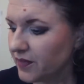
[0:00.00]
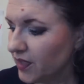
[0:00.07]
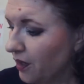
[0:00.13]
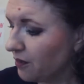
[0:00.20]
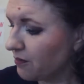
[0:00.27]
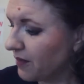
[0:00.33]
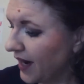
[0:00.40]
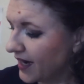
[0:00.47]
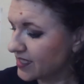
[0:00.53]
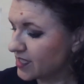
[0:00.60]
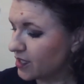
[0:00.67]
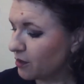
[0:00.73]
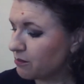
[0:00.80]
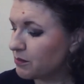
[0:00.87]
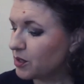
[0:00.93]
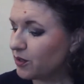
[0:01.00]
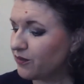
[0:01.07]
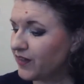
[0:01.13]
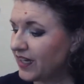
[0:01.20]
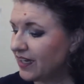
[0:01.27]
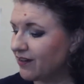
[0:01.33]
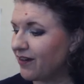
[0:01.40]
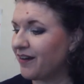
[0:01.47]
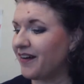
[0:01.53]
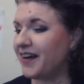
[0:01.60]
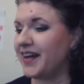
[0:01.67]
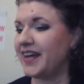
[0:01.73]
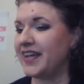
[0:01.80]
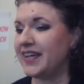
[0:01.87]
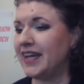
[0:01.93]
all right. So moving
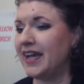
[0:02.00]
on,